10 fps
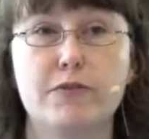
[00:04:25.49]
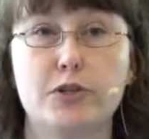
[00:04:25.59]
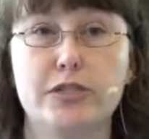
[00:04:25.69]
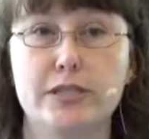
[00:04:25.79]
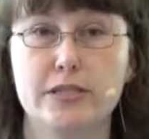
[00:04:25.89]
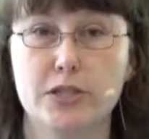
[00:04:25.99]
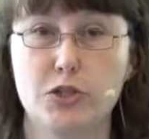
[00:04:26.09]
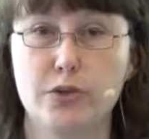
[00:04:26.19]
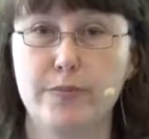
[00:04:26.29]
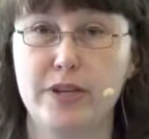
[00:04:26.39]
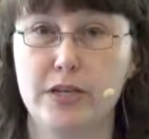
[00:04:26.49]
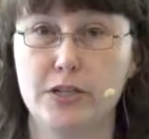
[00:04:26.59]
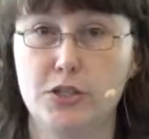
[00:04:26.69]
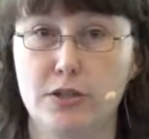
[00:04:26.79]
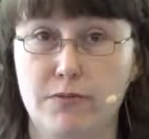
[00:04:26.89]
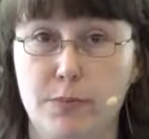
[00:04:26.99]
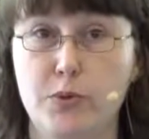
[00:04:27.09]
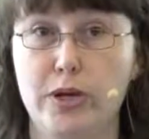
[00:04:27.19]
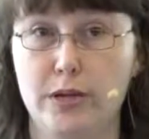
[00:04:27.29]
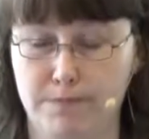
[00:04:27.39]
verses attributed to the
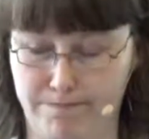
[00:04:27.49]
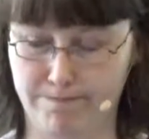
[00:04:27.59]
Buddha,